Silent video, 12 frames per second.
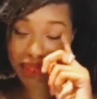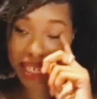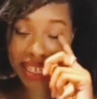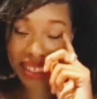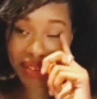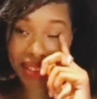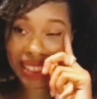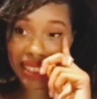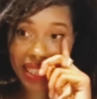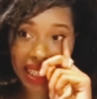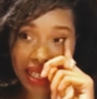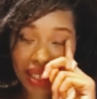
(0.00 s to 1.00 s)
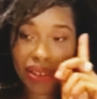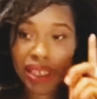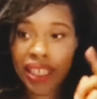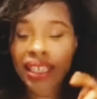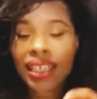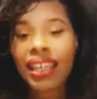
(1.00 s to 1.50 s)
it's like,
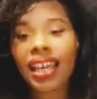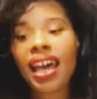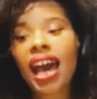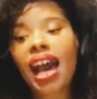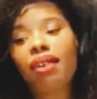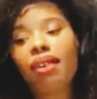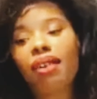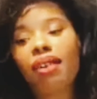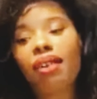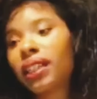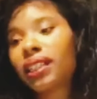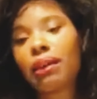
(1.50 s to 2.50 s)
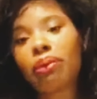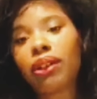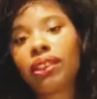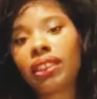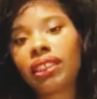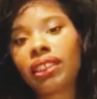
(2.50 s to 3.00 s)
okay, I respect that
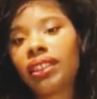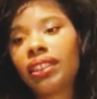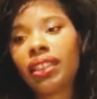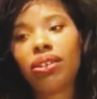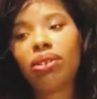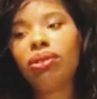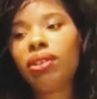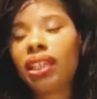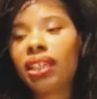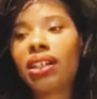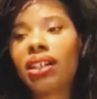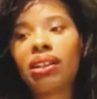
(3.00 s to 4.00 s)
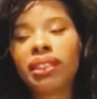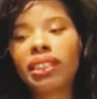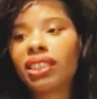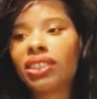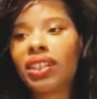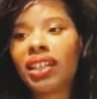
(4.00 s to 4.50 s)
person and who they are, what
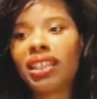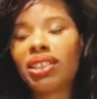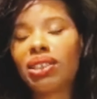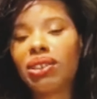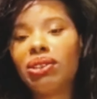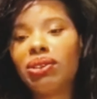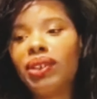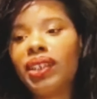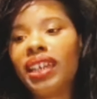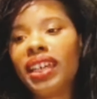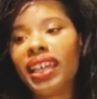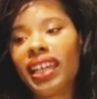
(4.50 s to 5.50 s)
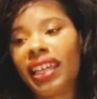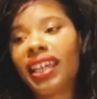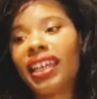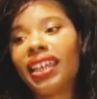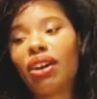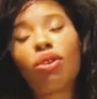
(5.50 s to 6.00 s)
they're trying to do,
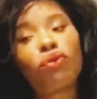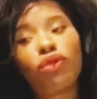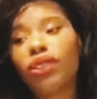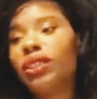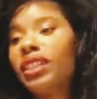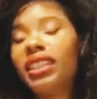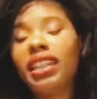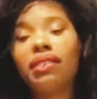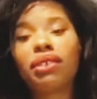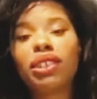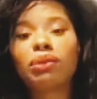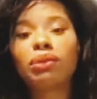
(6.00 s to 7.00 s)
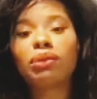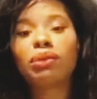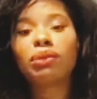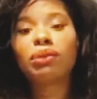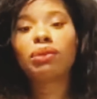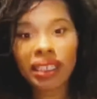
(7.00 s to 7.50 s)
and hopefully they respect
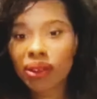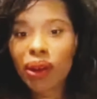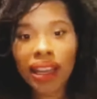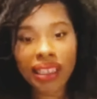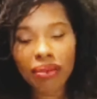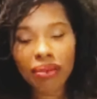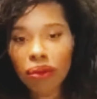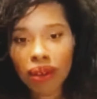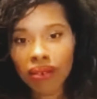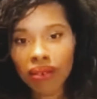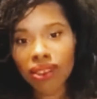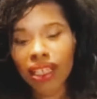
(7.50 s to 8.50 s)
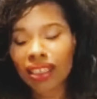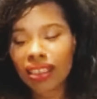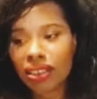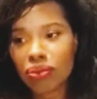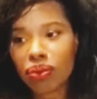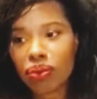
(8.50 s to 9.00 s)
me and who I am and what I'm trying to
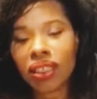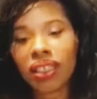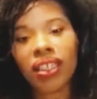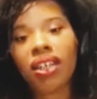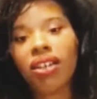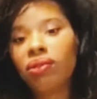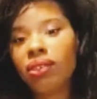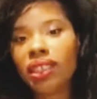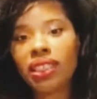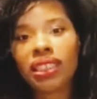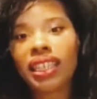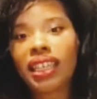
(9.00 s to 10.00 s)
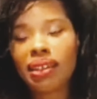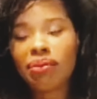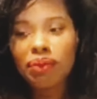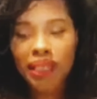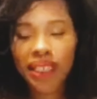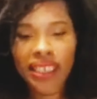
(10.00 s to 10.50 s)
do. But we just can't
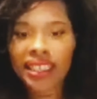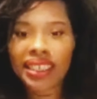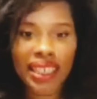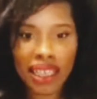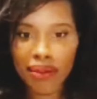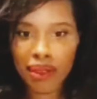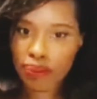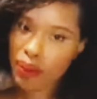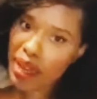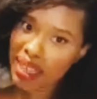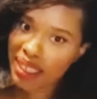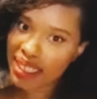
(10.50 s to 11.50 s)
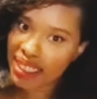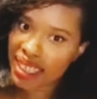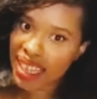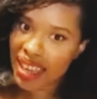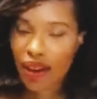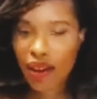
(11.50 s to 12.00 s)
be in the same space
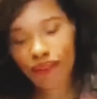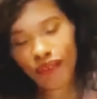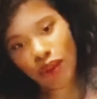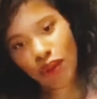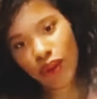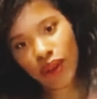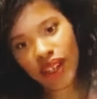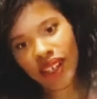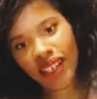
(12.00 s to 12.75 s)
for